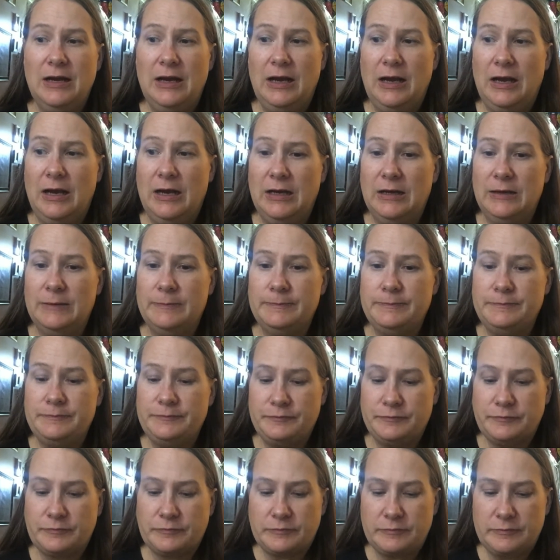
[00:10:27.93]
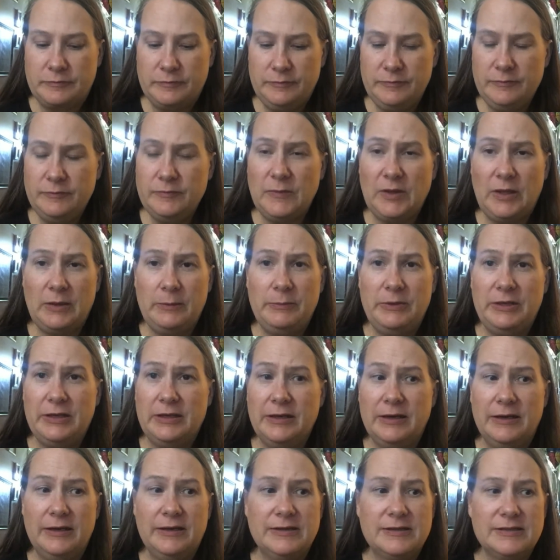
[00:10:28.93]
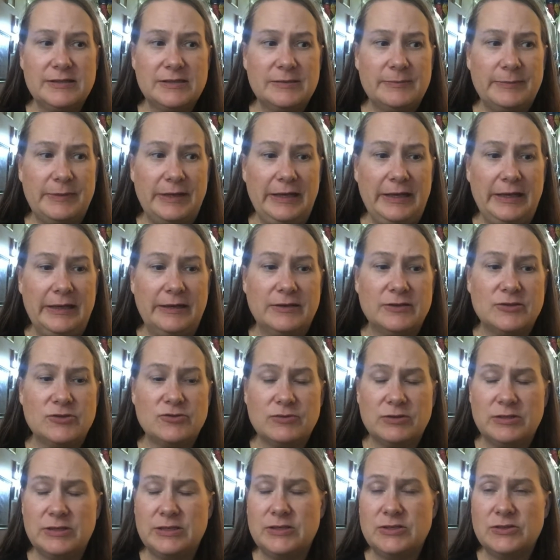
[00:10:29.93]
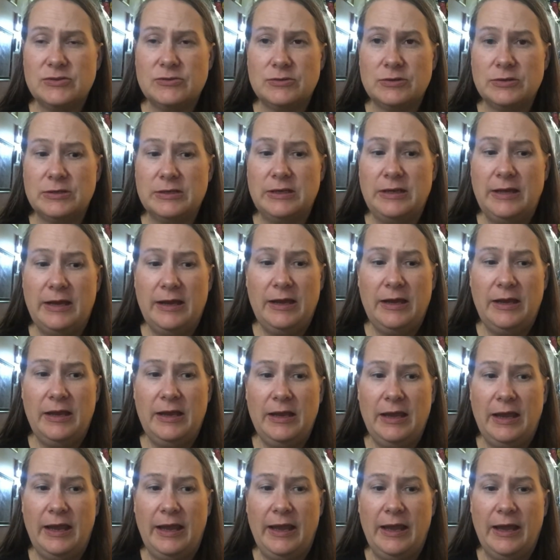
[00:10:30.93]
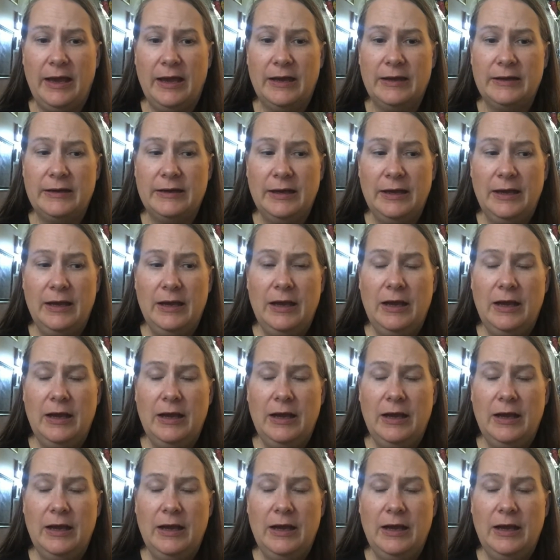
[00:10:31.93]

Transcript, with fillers: um, because my hand is really sore today and